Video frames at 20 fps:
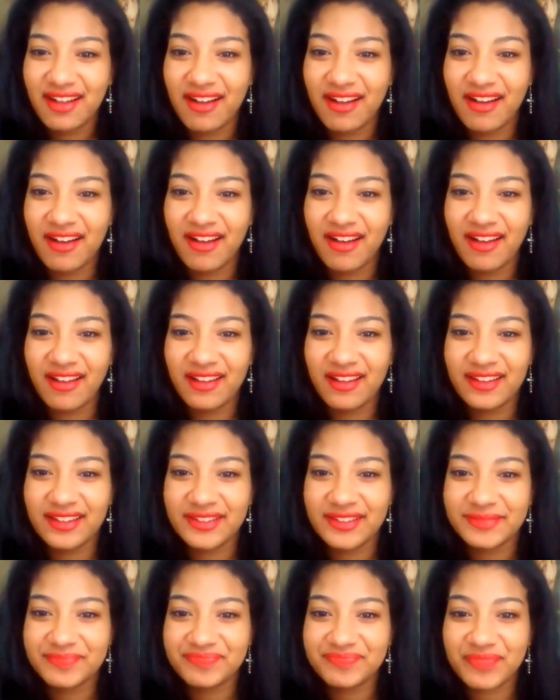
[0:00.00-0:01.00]
Uh,
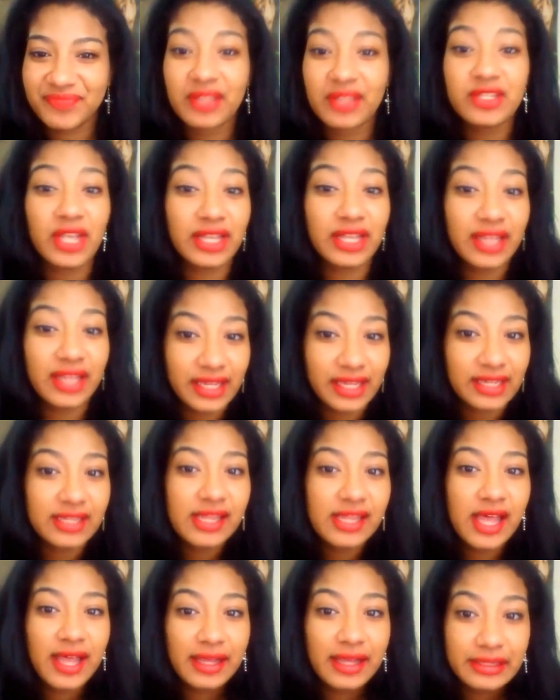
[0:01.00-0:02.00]
so I like it a
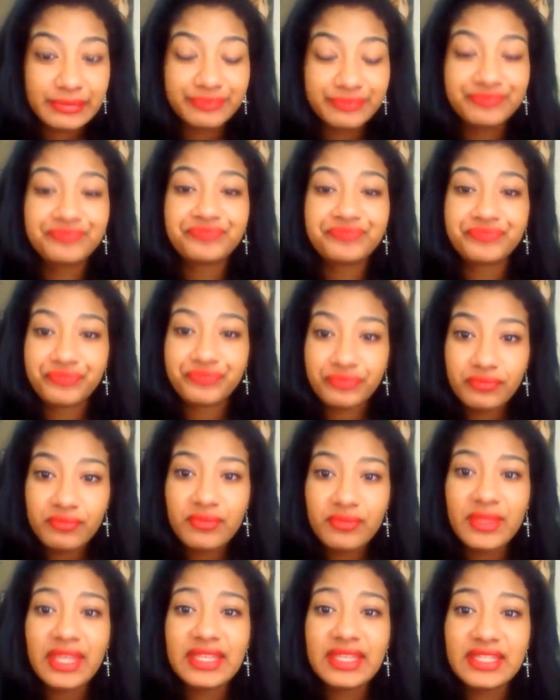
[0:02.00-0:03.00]
lot.
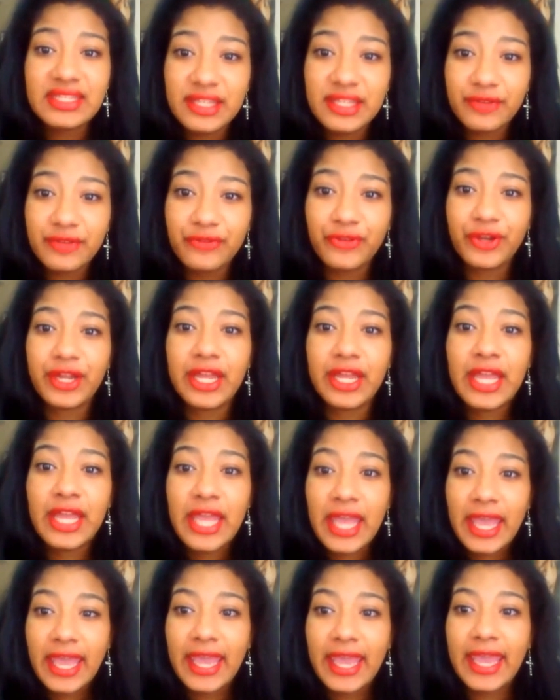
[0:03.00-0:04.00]
It's different,
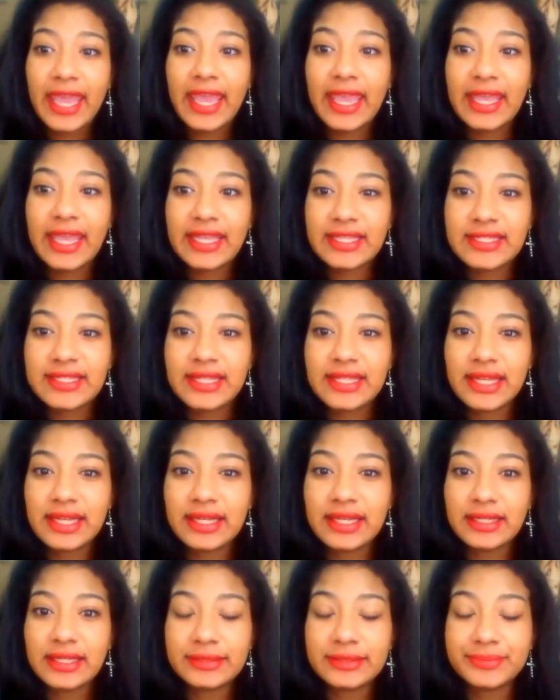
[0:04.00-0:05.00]
and
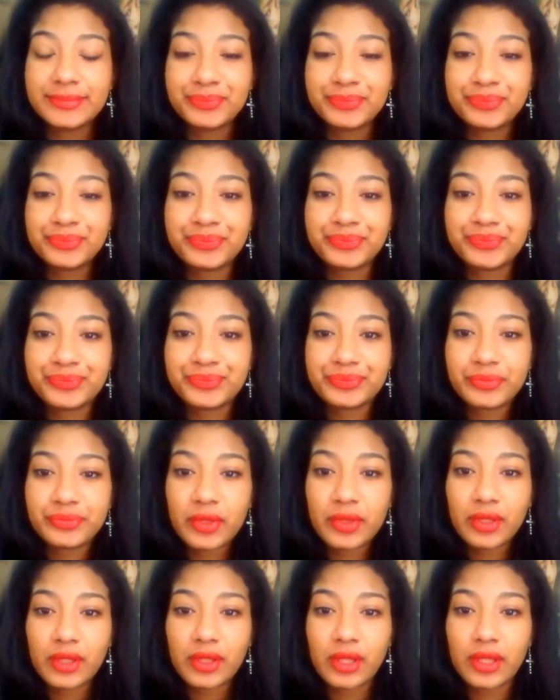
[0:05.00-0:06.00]
um,
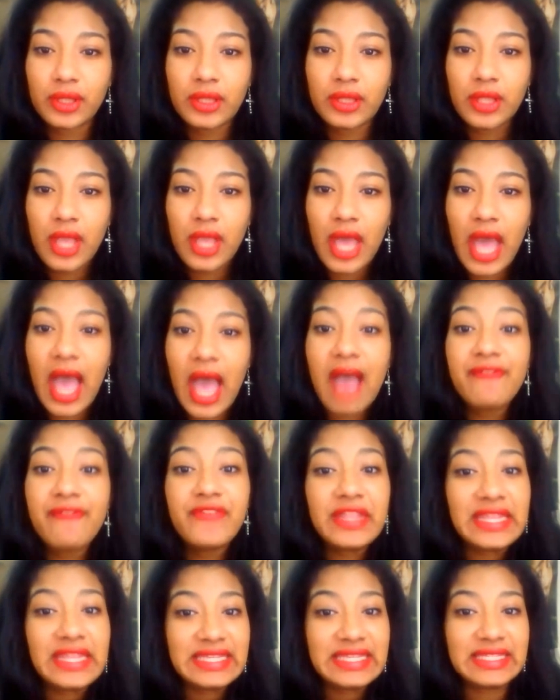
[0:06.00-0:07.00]
I
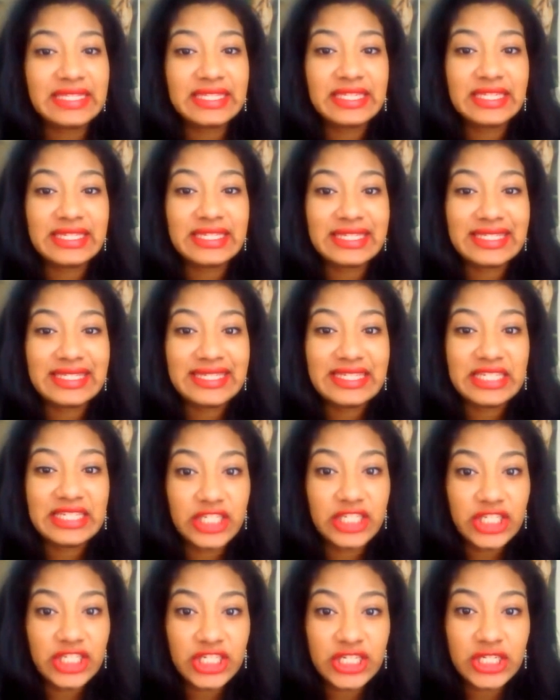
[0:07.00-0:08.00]
feel like it's an
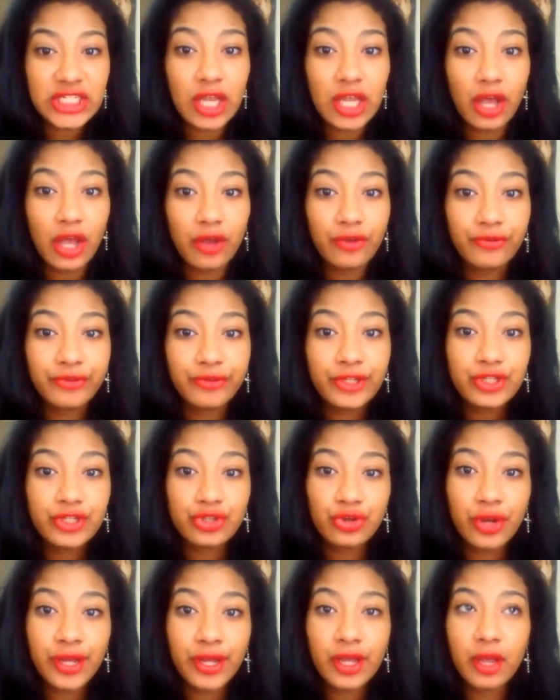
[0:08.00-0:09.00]
extension of Get
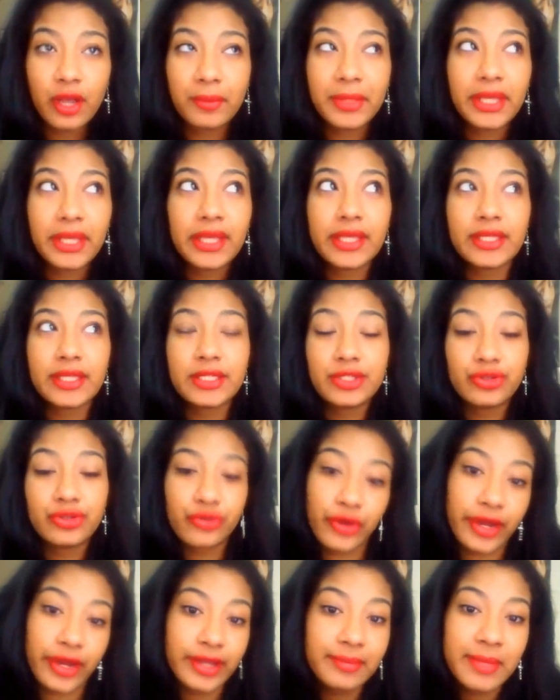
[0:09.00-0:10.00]
Your Crayon because
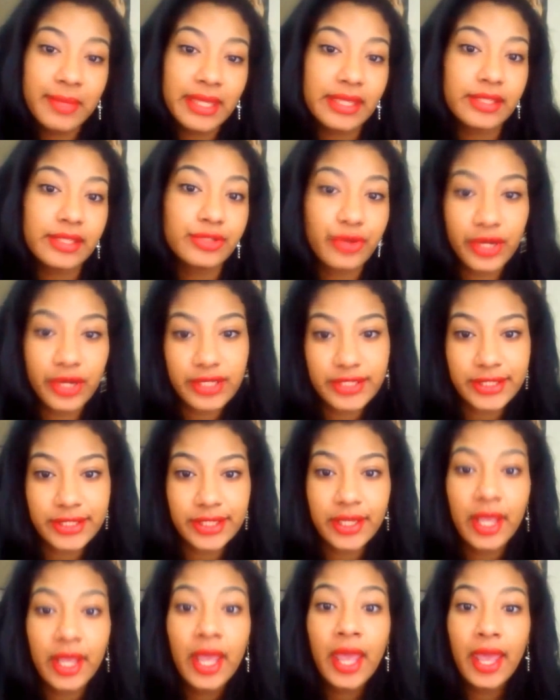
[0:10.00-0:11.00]
cray means
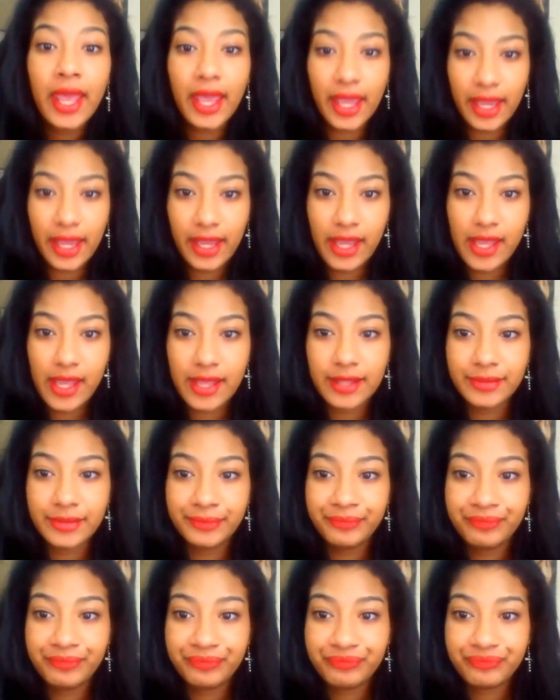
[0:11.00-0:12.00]
crazy,
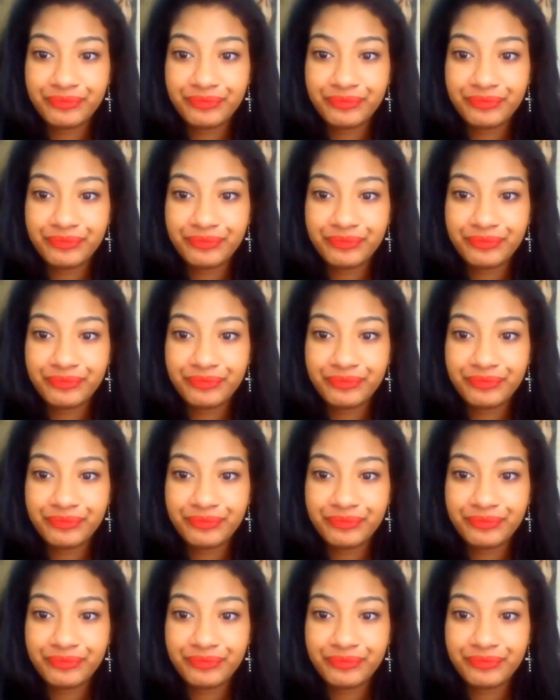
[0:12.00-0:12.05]
and